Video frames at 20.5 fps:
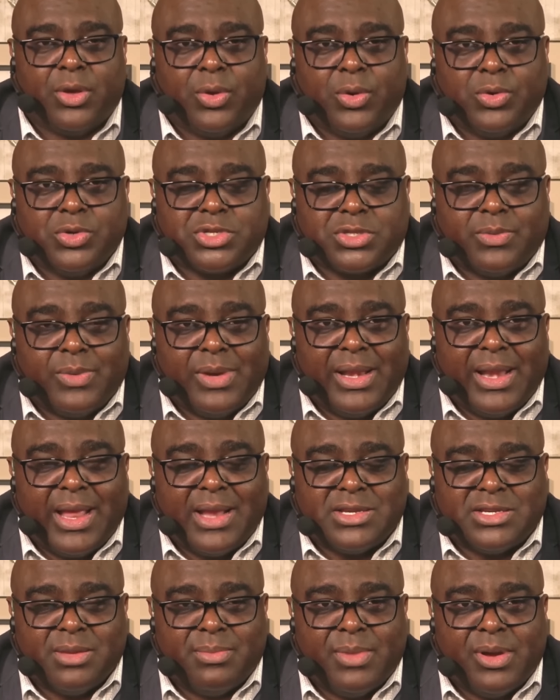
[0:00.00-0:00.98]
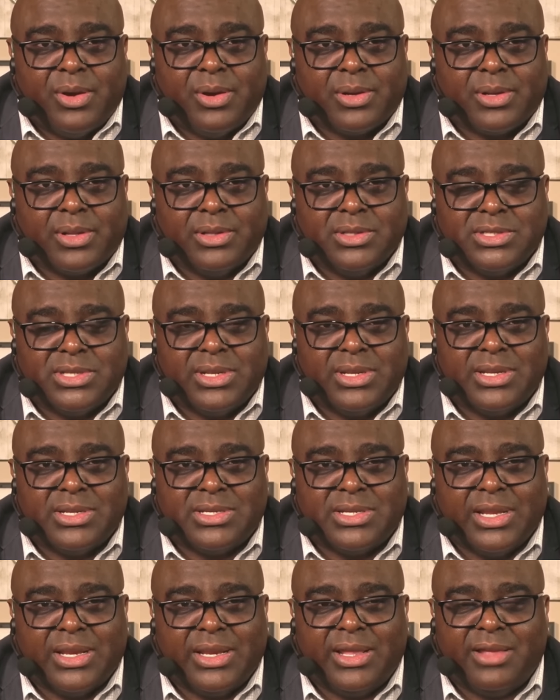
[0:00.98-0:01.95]
host three nights of miracles in the
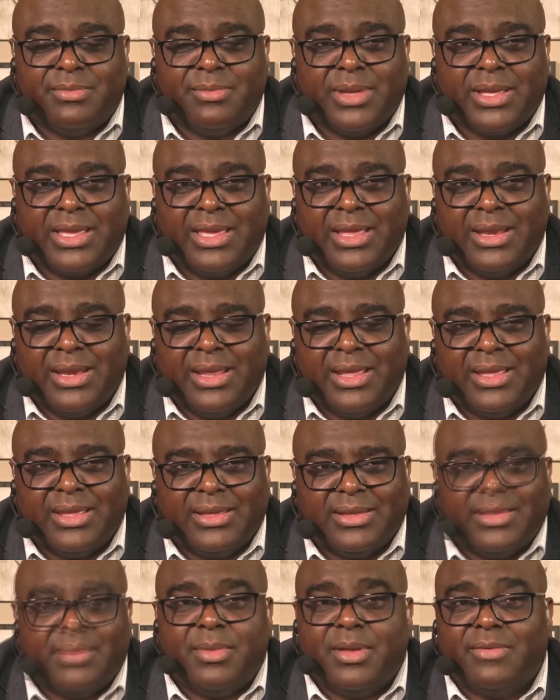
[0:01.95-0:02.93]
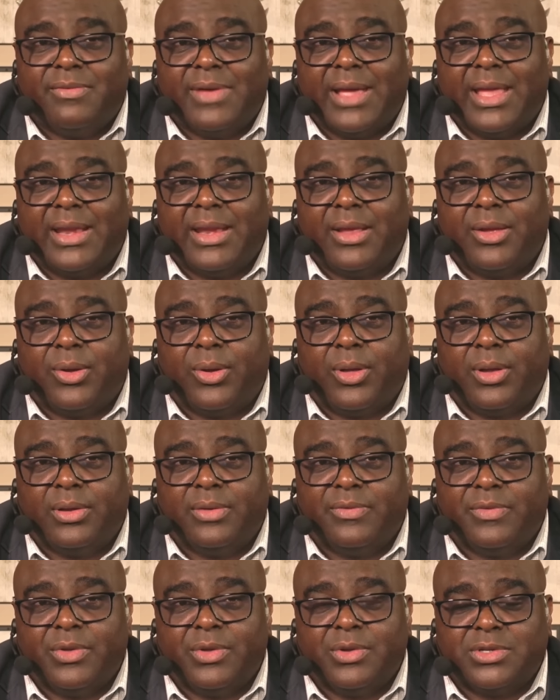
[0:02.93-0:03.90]
city of McKinney. I'm inviting all
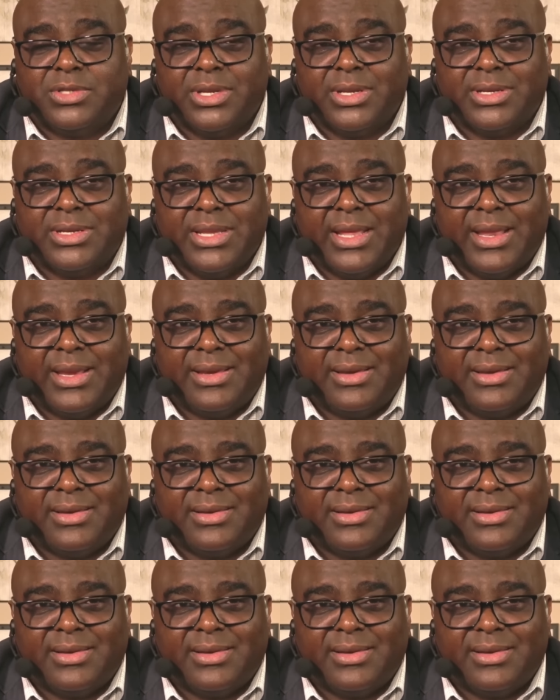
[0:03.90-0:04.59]
of you to attend.